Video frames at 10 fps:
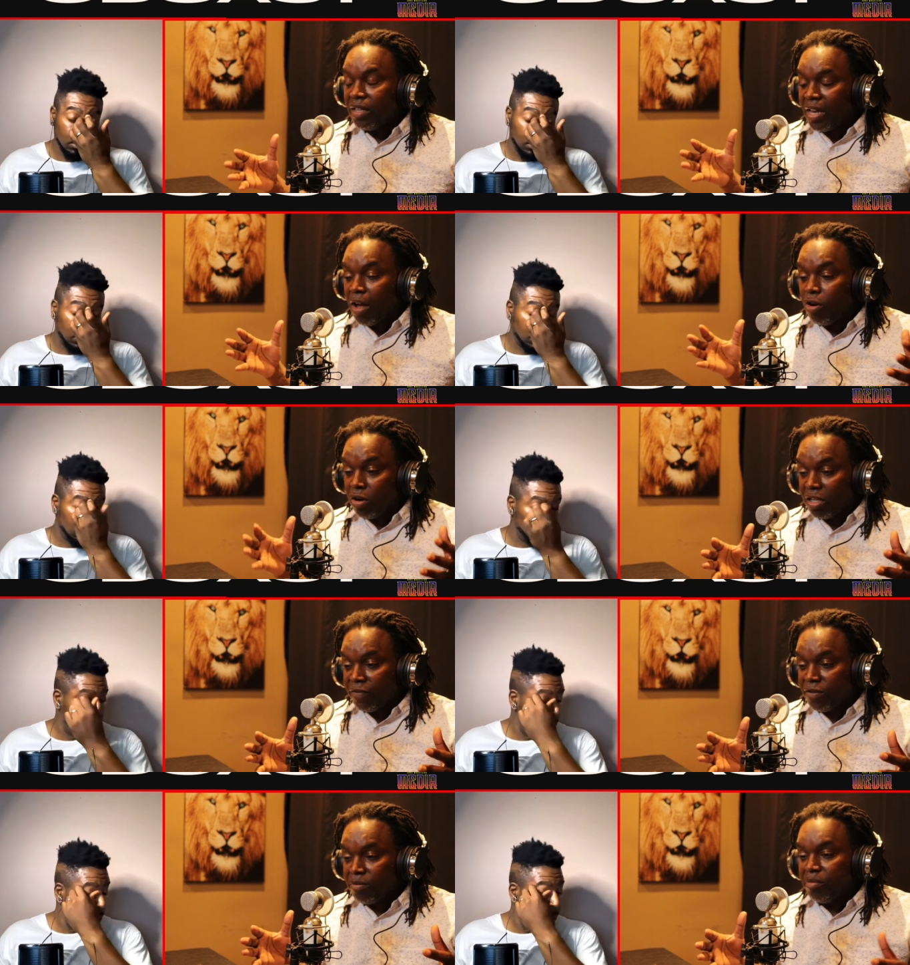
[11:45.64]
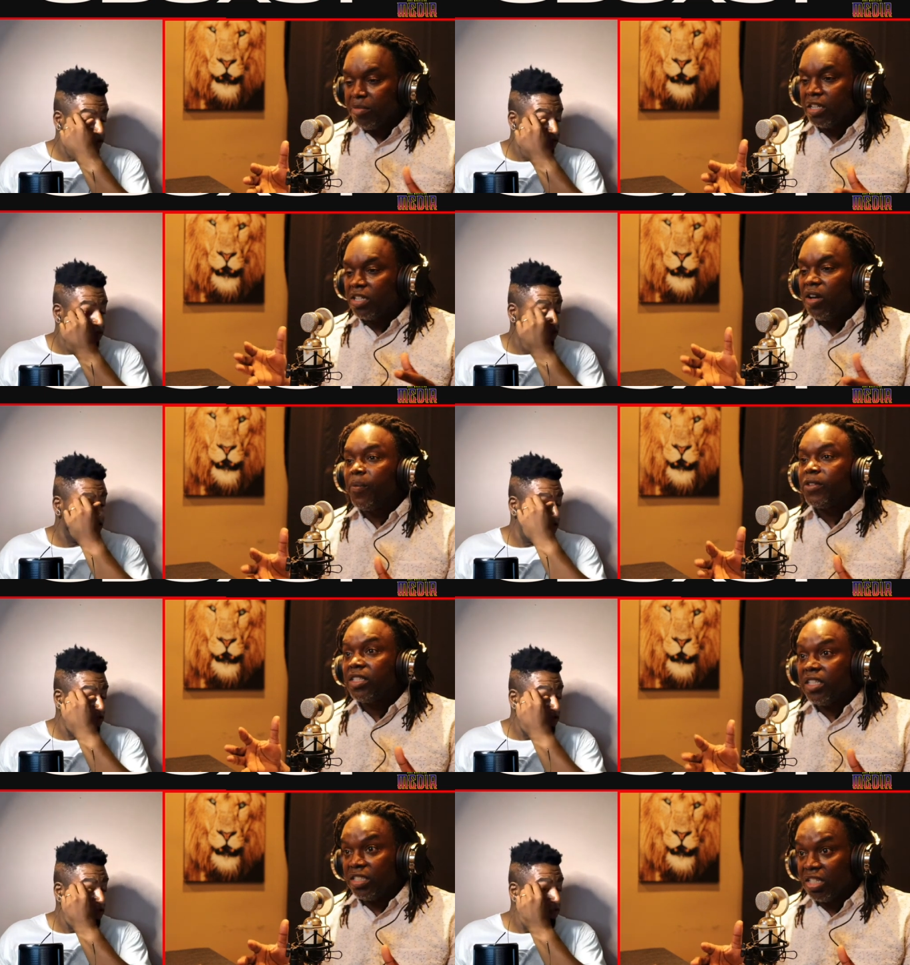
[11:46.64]
Speaker 1: not all of them, but a good
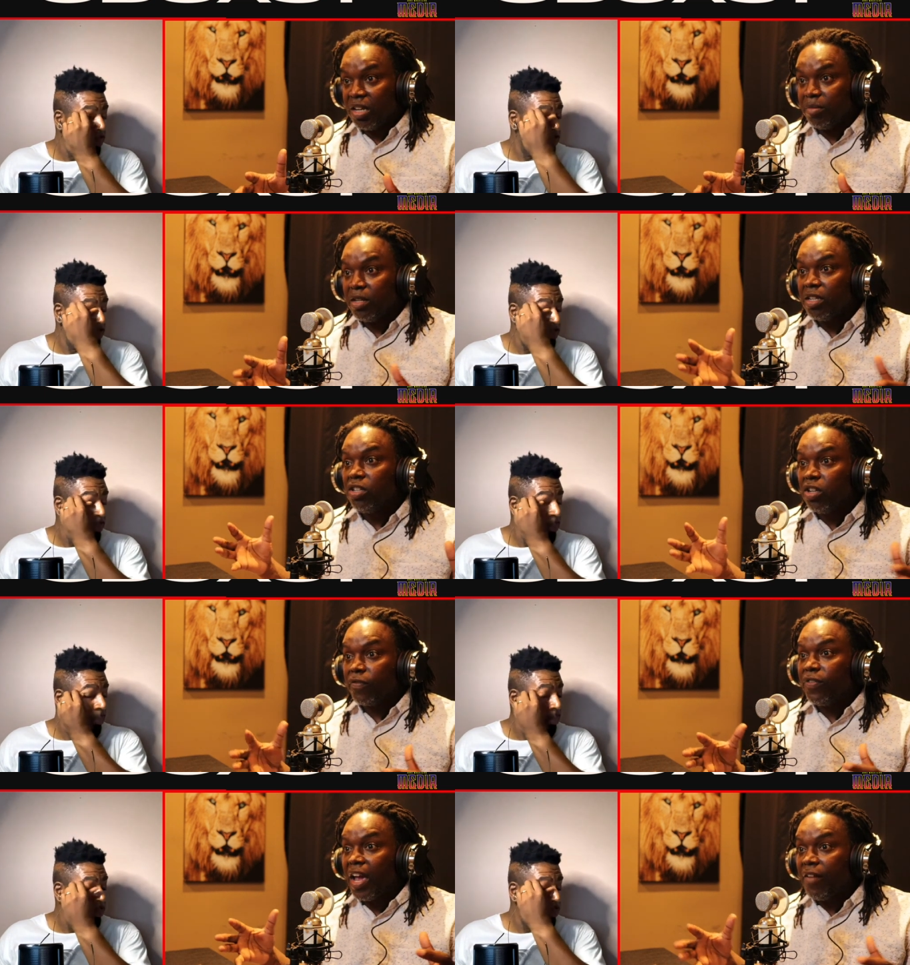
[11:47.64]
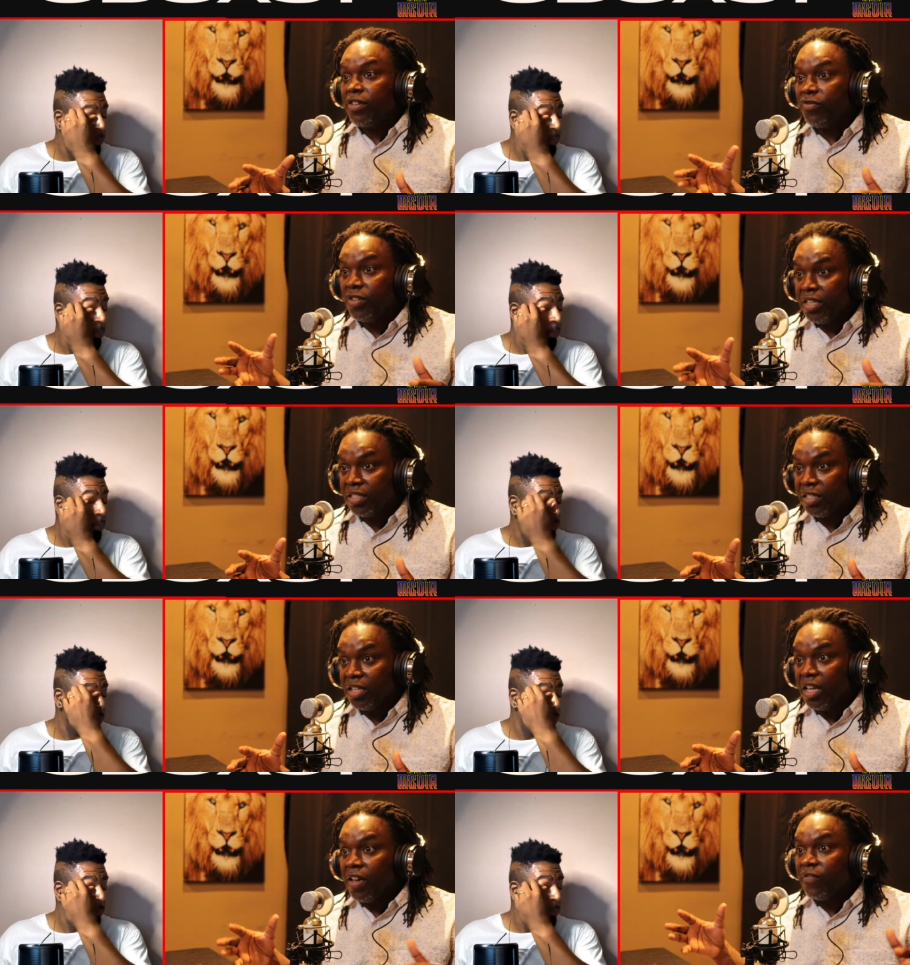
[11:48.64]
percentage of them look for every reason
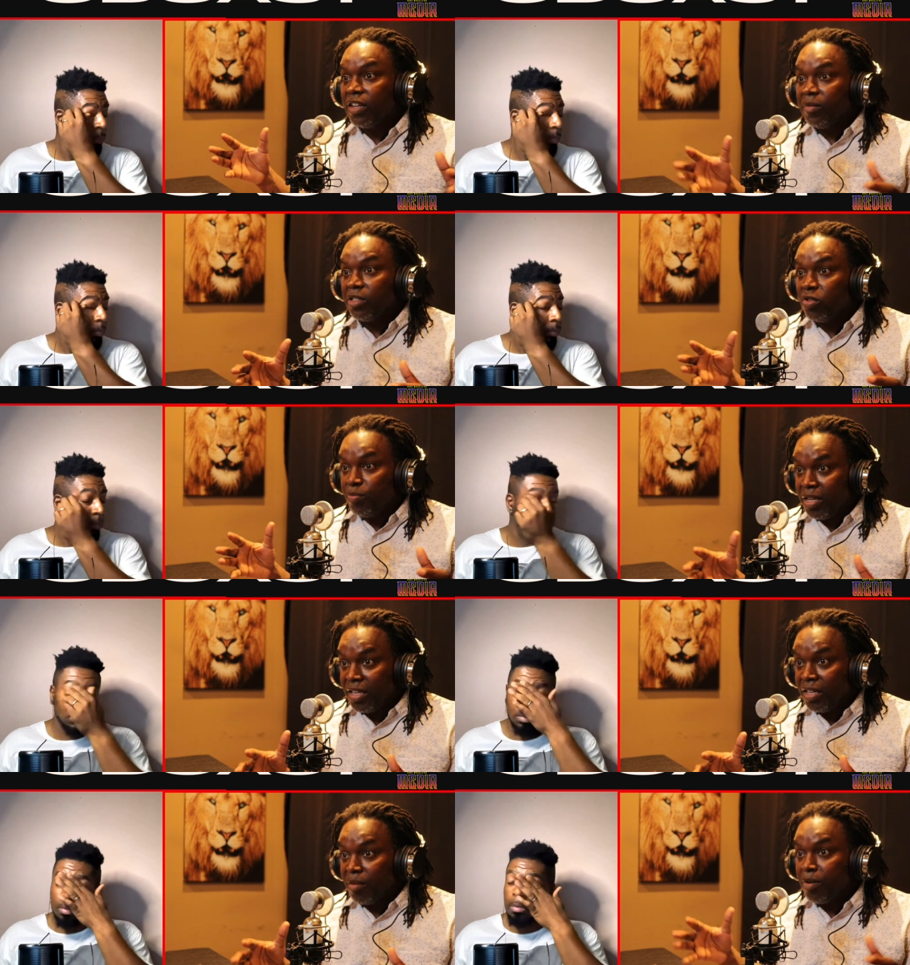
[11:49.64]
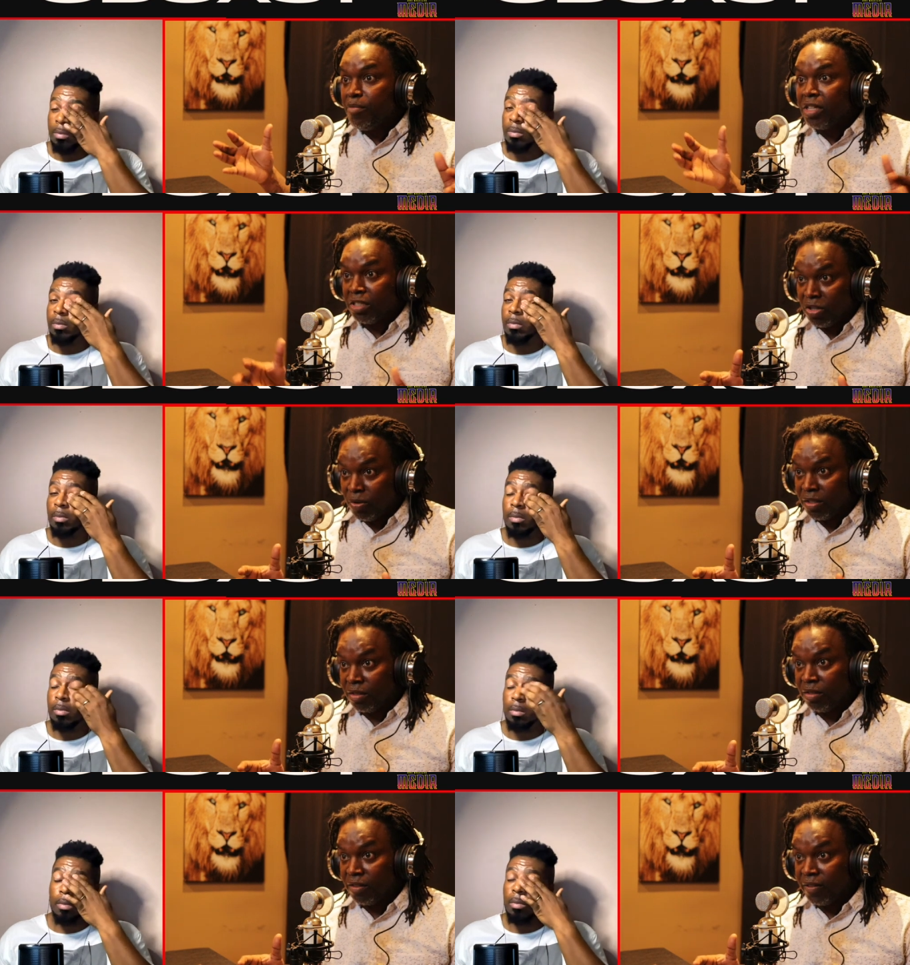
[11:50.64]
for them to be
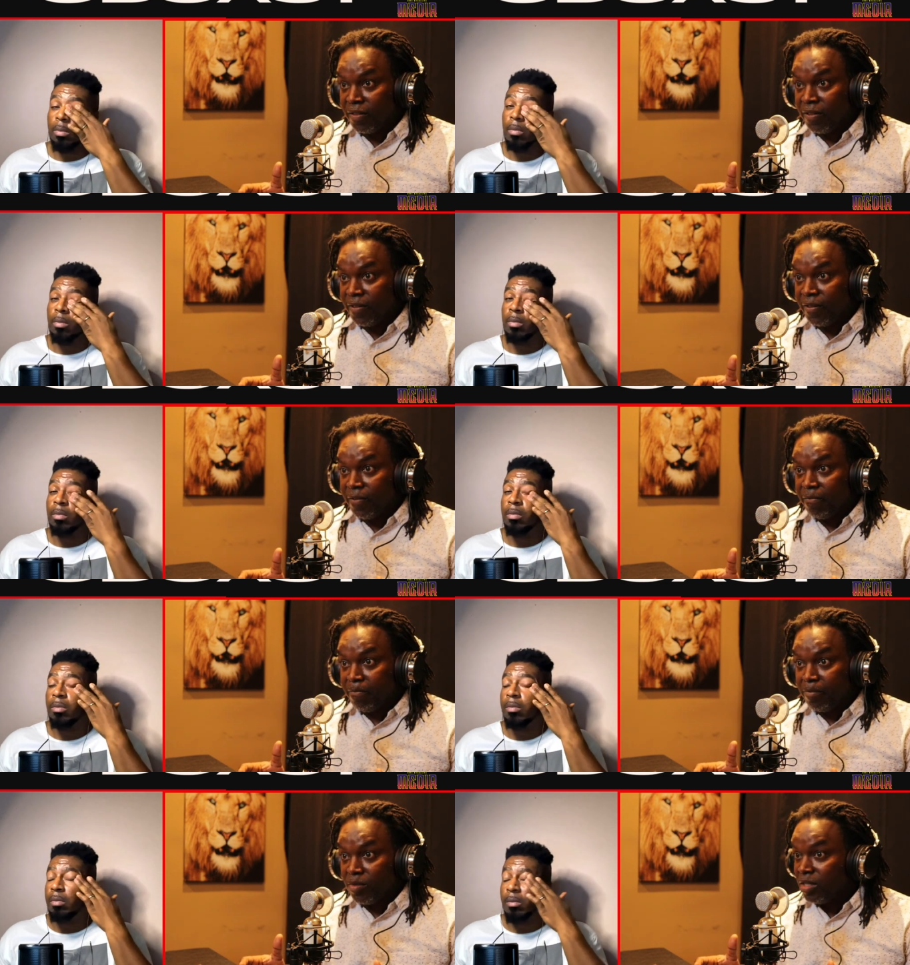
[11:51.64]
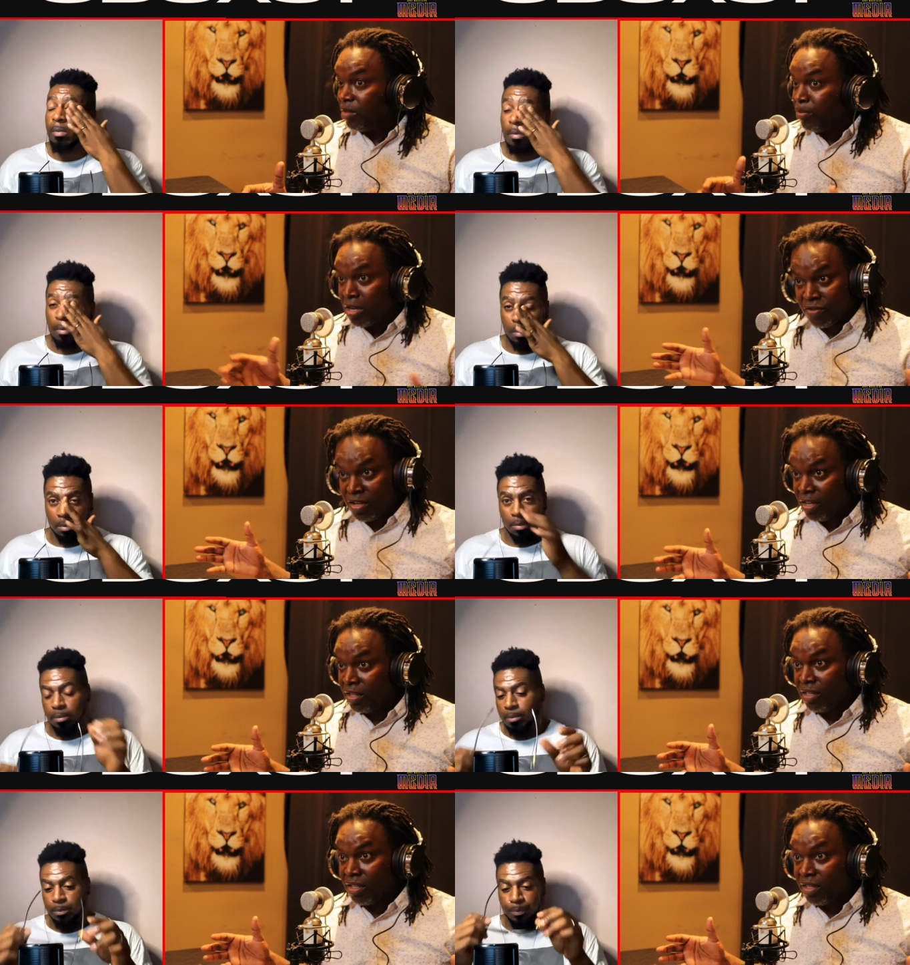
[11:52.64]
promiscuous. It's period.
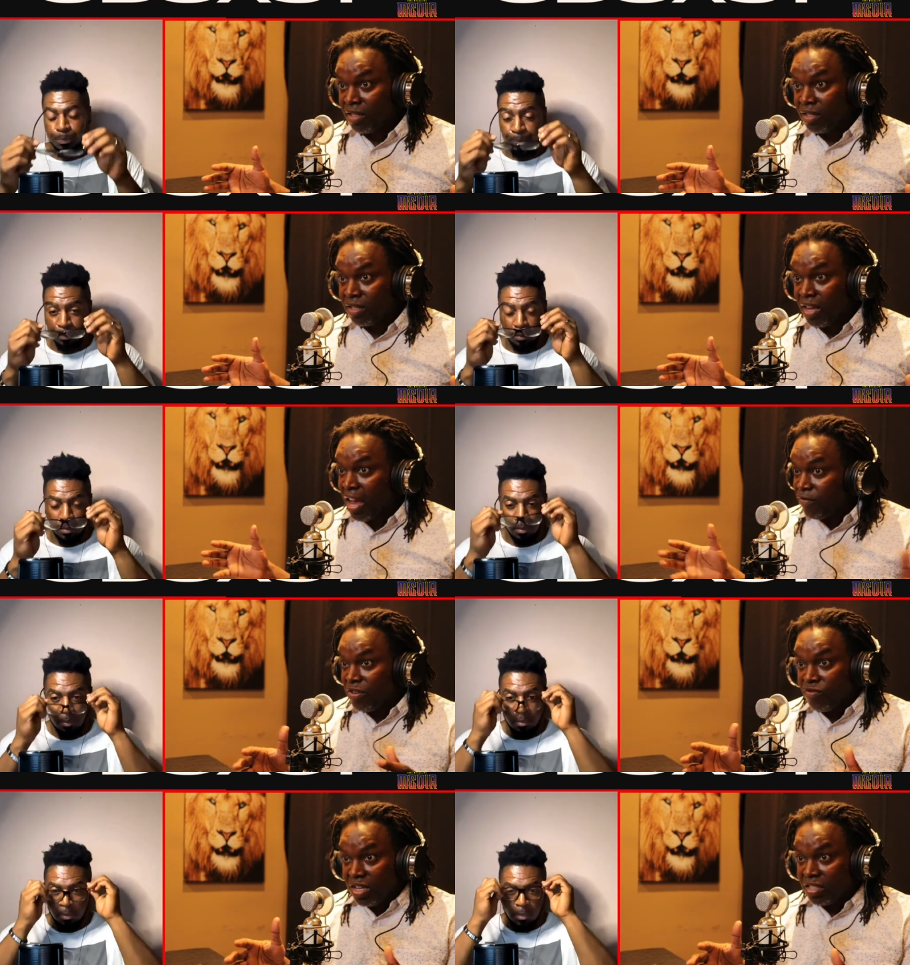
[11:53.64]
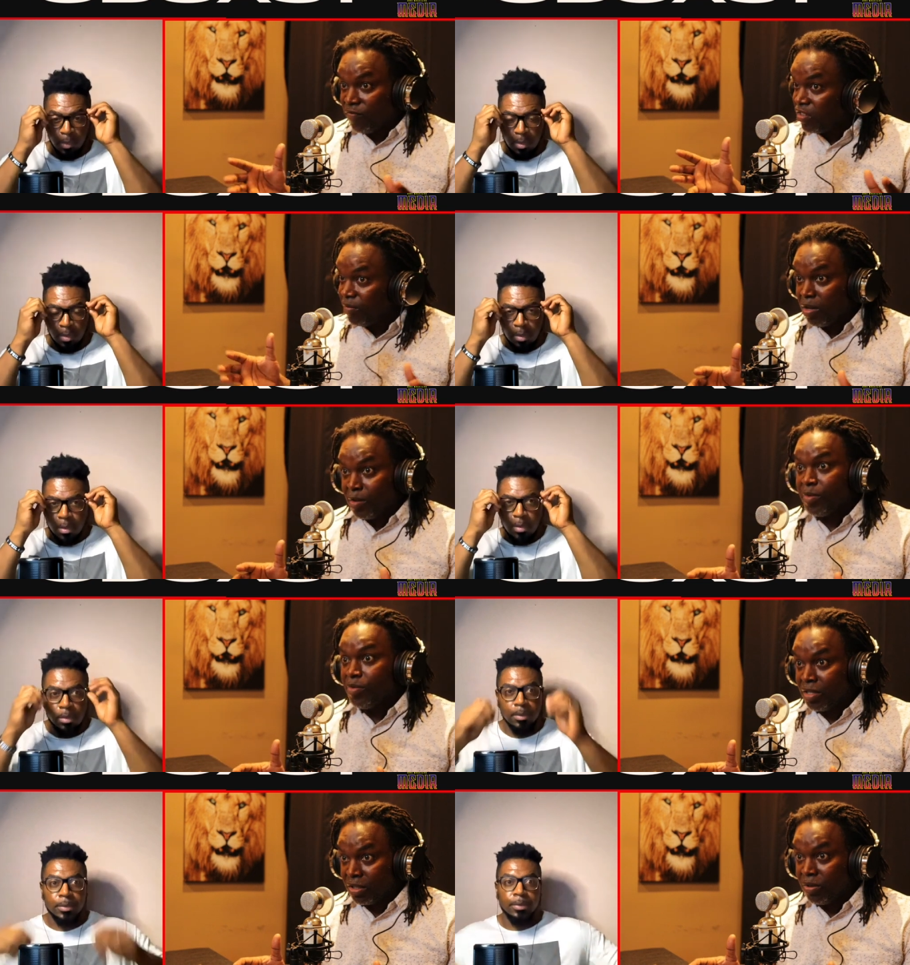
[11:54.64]
Every reason for them to be
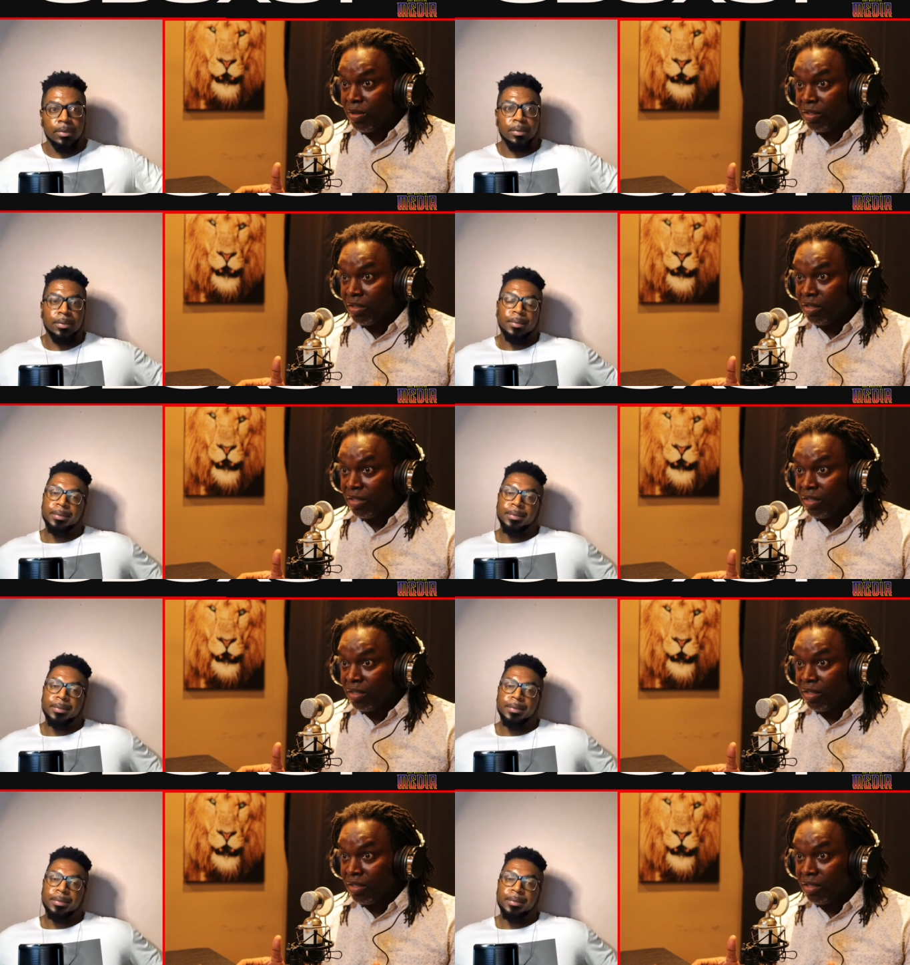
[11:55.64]
promiscuous.